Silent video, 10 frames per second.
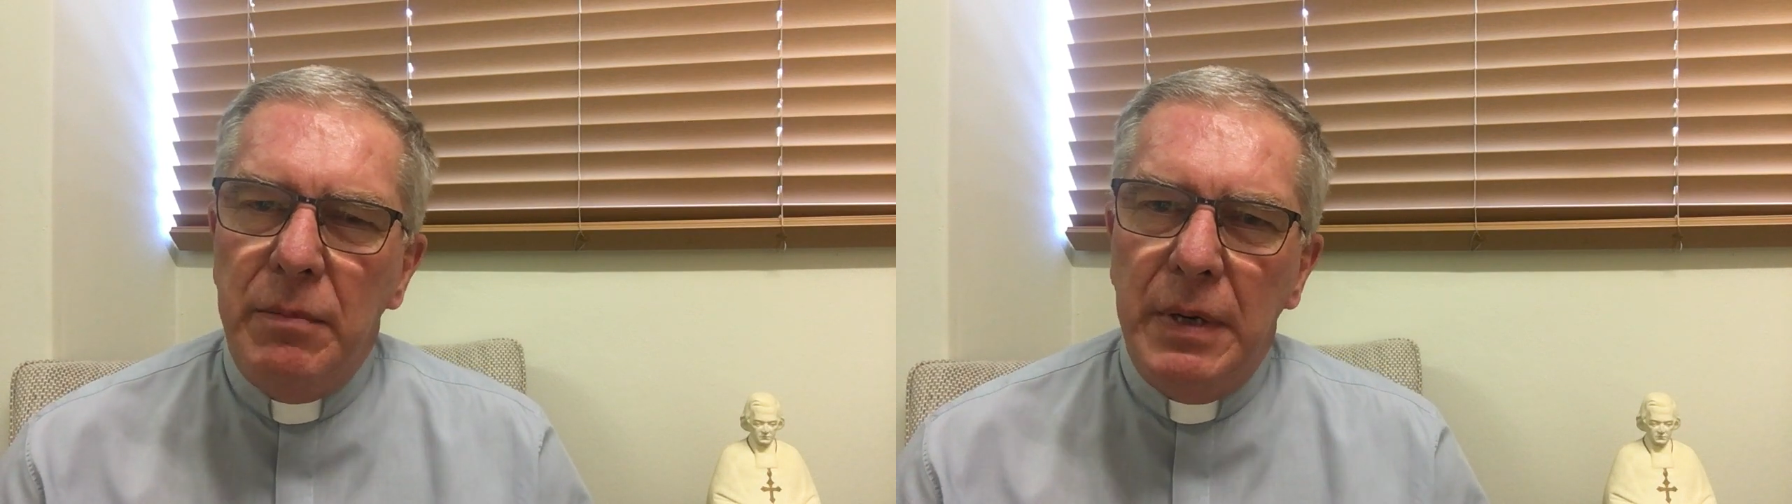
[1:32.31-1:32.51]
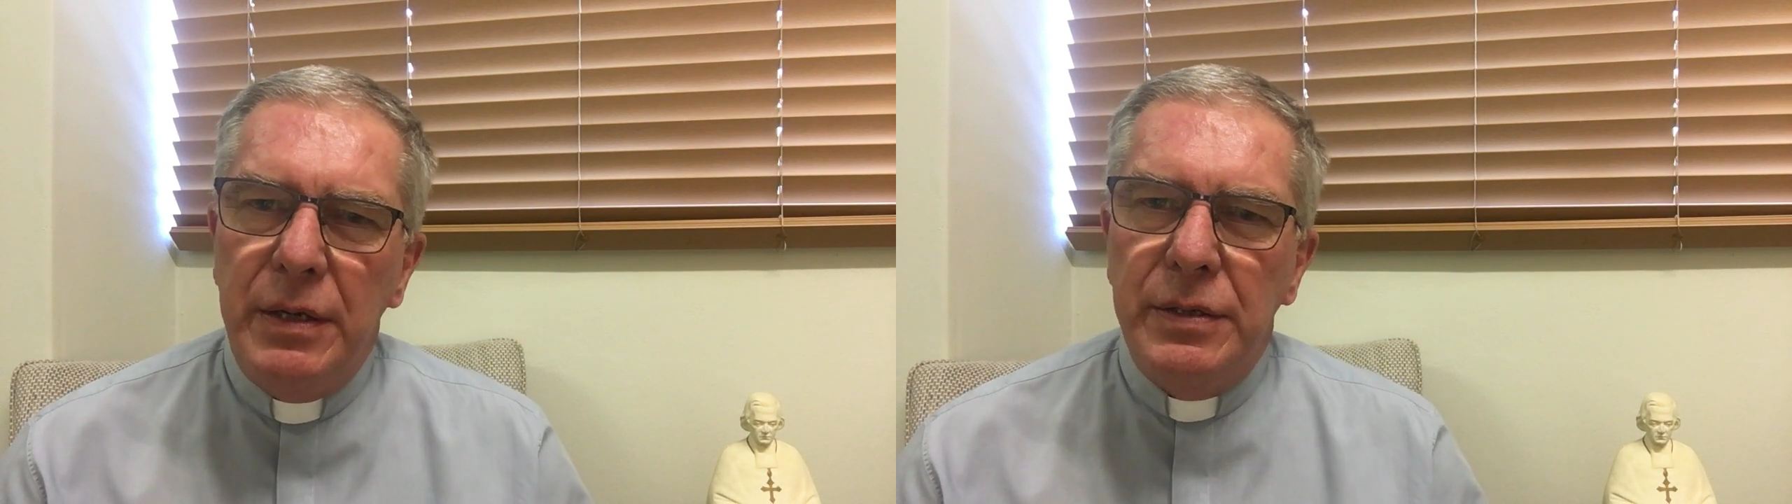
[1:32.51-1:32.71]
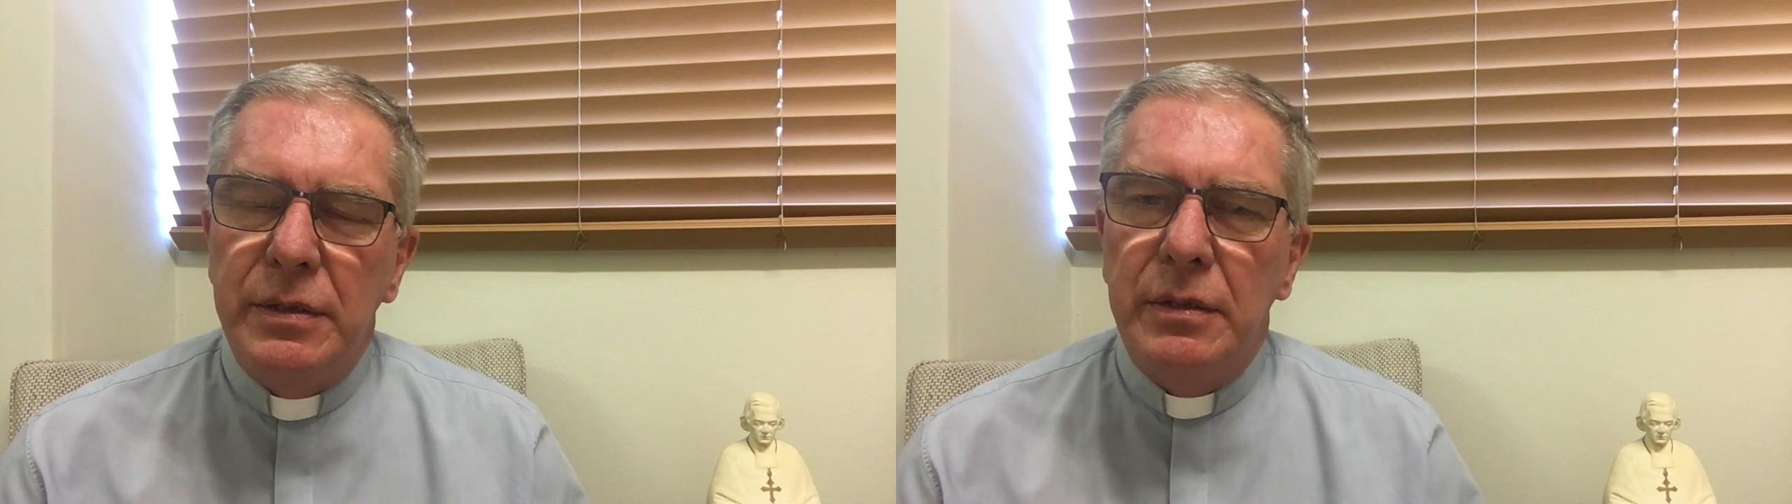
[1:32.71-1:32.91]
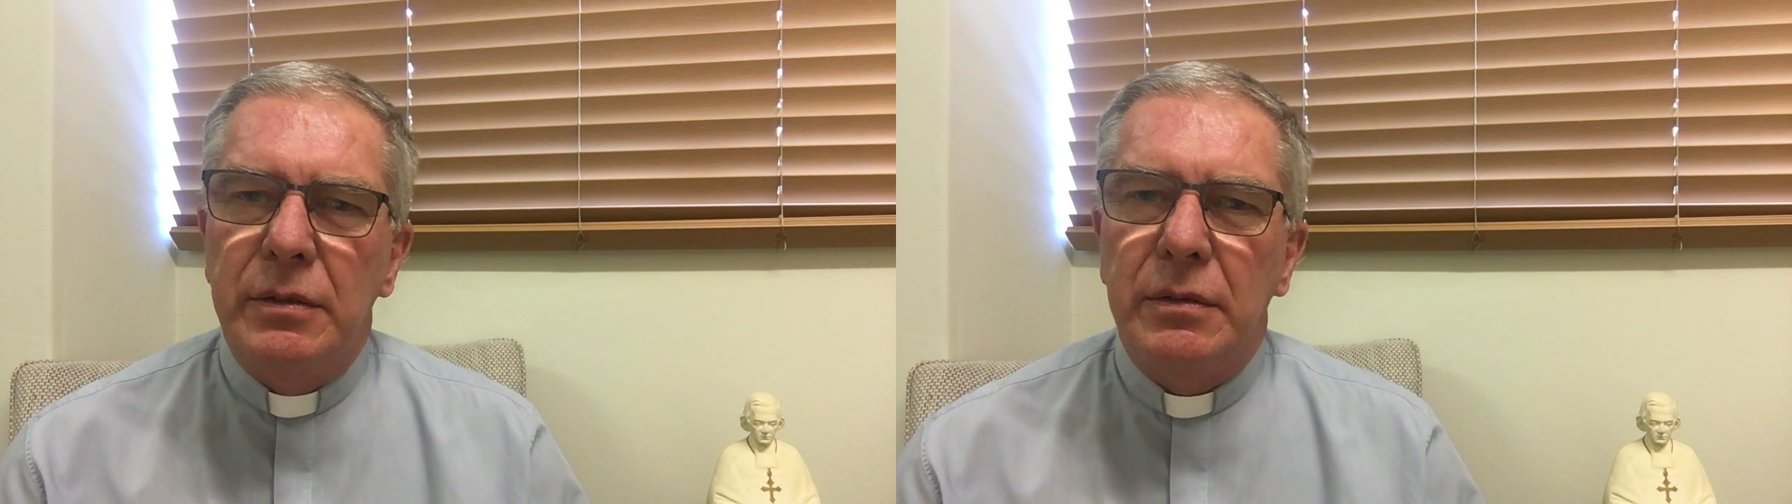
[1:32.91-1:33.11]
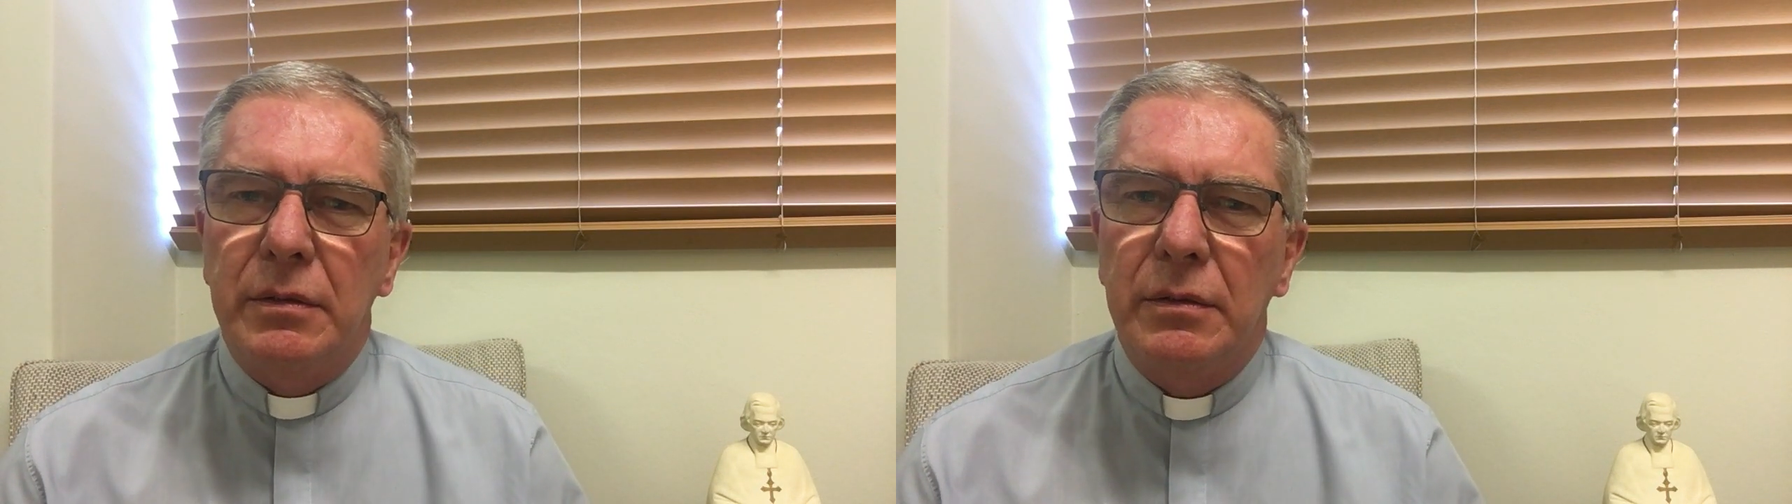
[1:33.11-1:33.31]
ministered